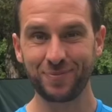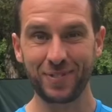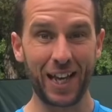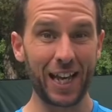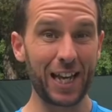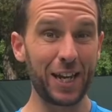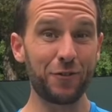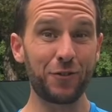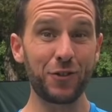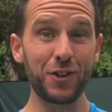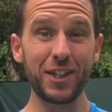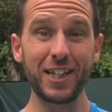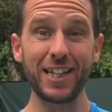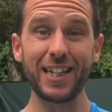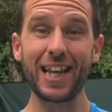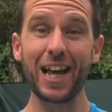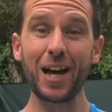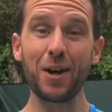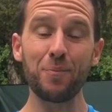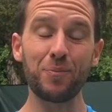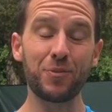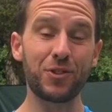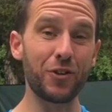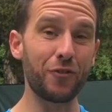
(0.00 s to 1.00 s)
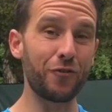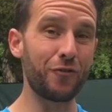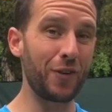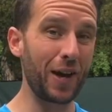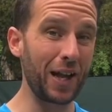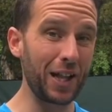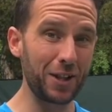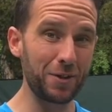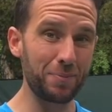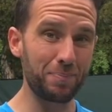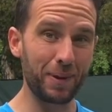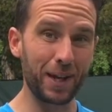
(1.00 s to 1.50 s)
And if you need help
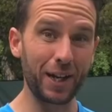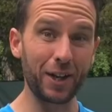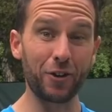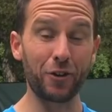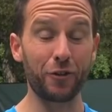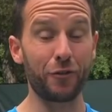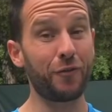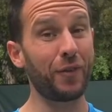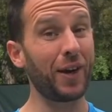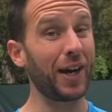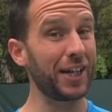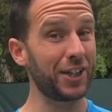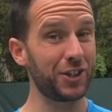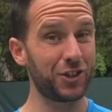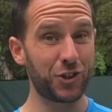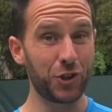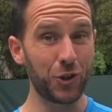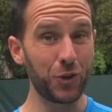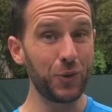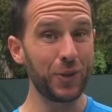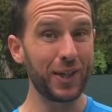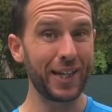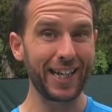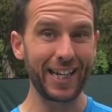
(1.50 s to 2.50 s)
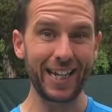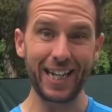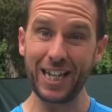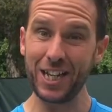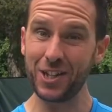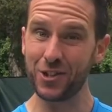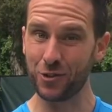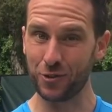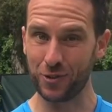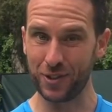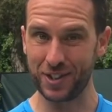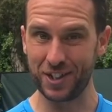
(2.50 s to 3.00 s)
developing or fine-tuning
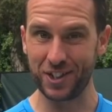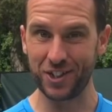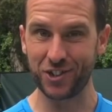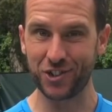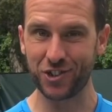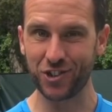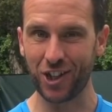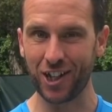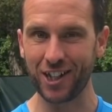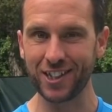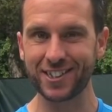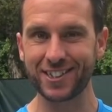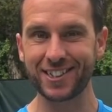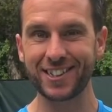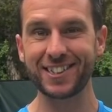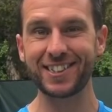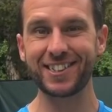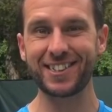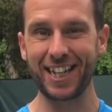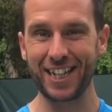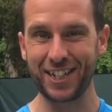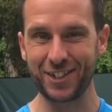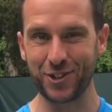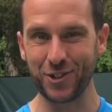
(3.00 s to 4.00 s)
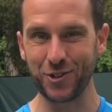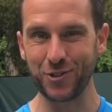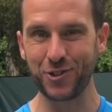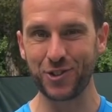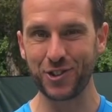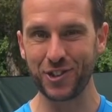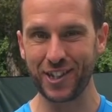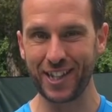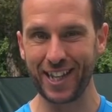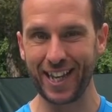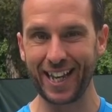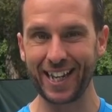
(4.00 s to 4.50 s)
either of these shots, stay tuned
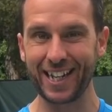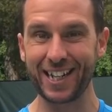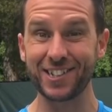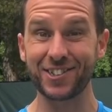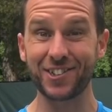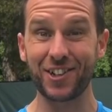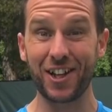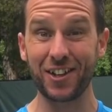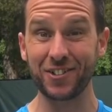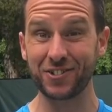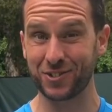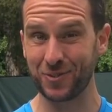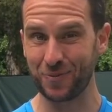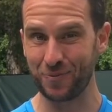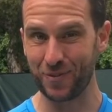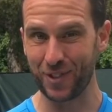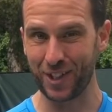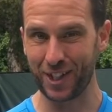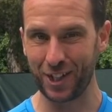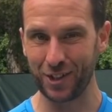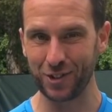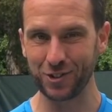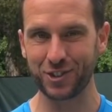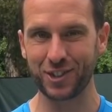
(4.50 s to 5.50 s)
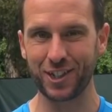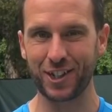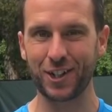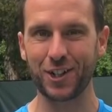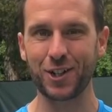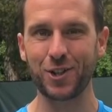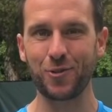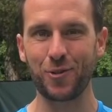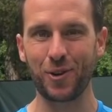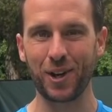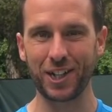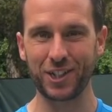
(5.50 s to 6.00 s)
to the end because I'll have some videos that you're
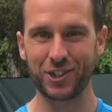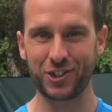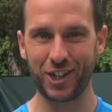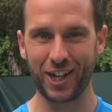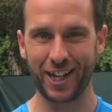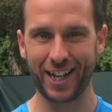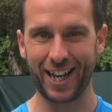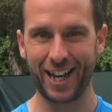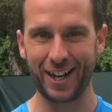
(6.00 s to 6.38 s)
going to want to check